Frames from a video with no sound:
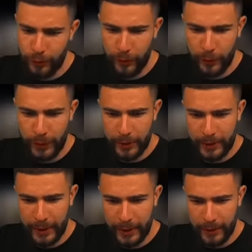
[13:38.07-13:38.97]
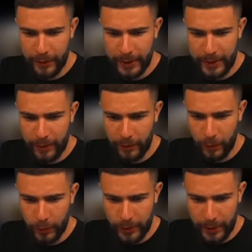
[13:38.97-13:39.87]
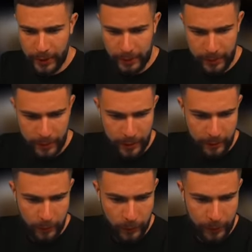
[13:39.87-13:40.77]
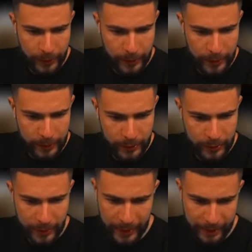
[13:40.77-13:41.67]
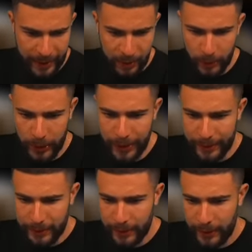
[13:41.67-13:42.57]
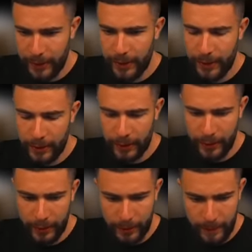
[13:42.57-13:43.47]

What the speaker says: Full reels activates envelopes, guys. Full reel hits. Like that, but hit. Okay.